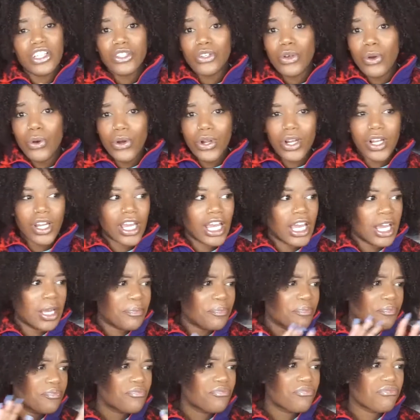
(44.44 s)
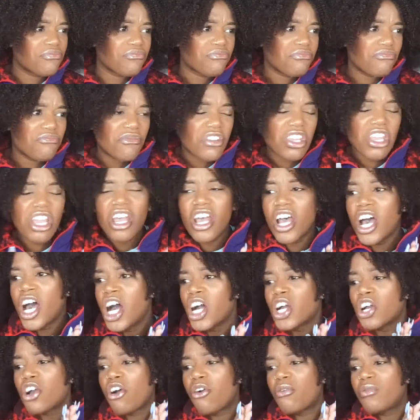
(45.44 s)
is Courtney
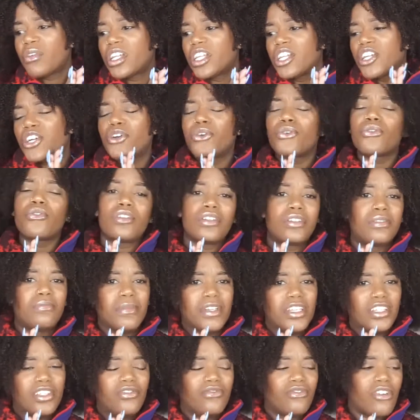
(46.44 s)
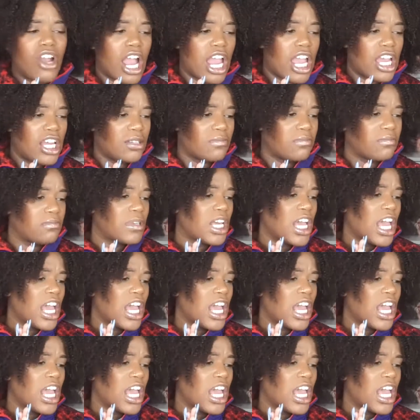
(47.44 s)
going into Christmas, right?